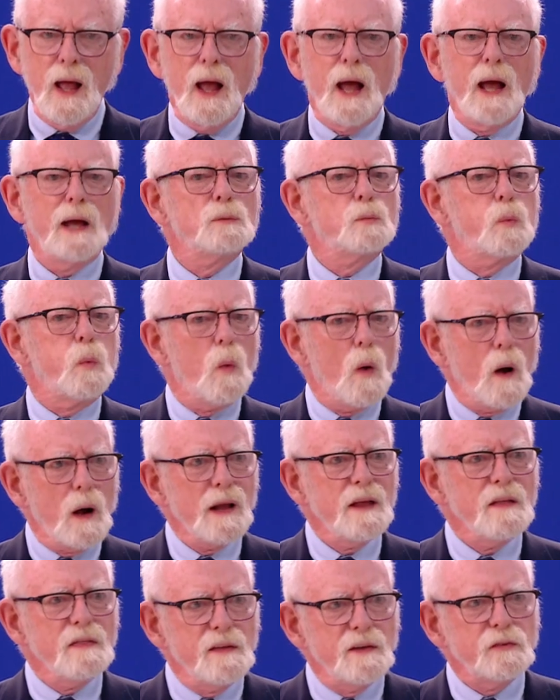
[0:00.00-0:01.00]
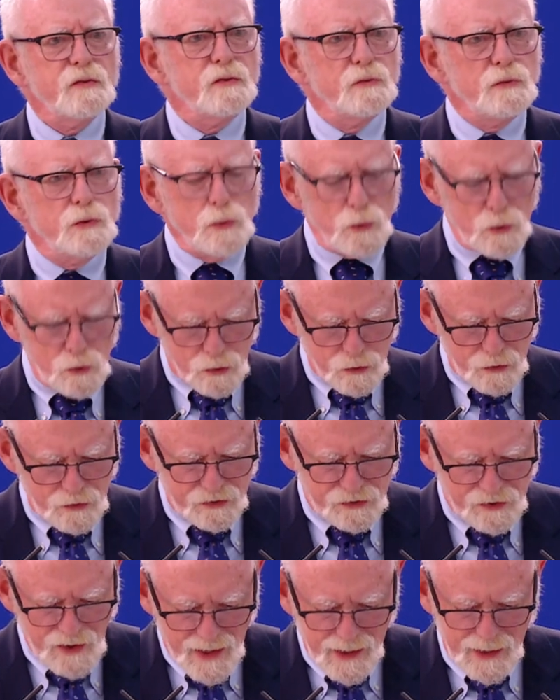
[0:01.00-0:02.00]
And why this new
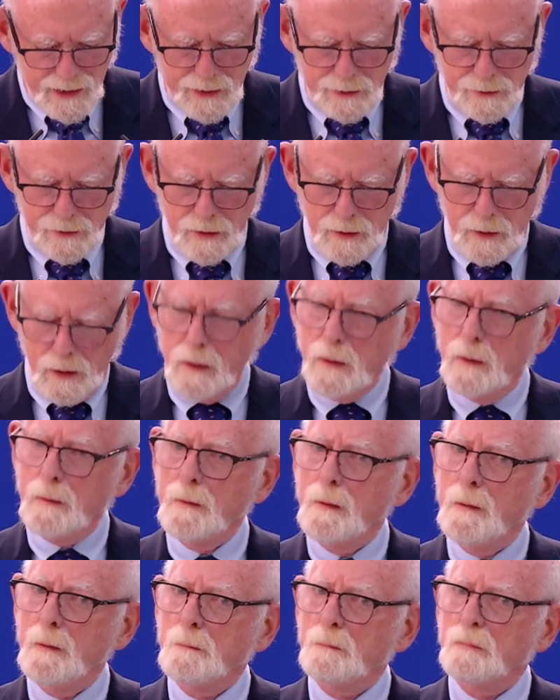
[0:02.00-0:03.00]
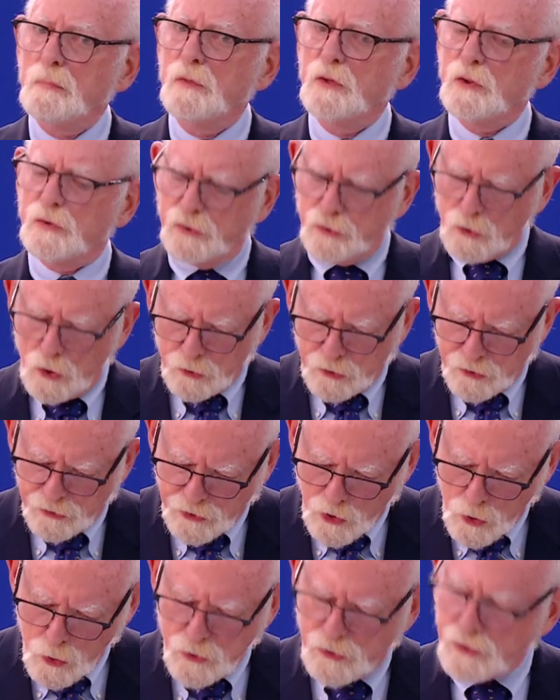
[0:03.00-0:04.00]
crusade, this
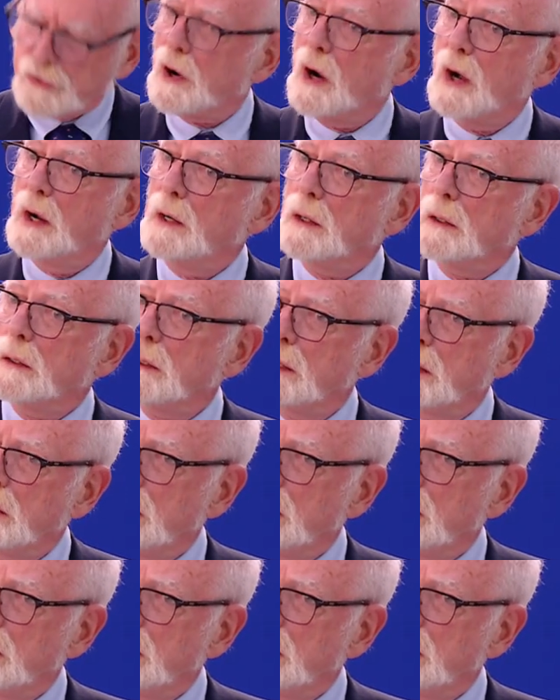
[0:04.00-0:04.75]
show trial